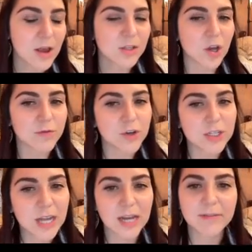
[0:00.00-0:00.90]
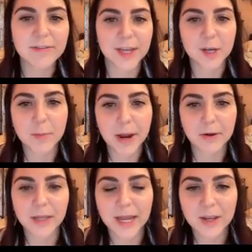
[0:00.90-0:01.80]
So if you just kind of think
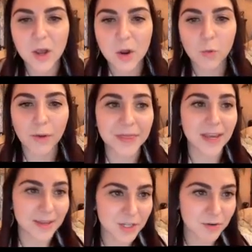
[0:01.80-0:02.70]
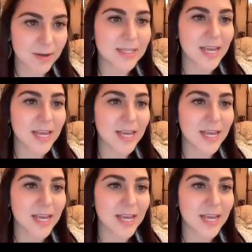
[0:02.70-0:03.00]
about like what the issue is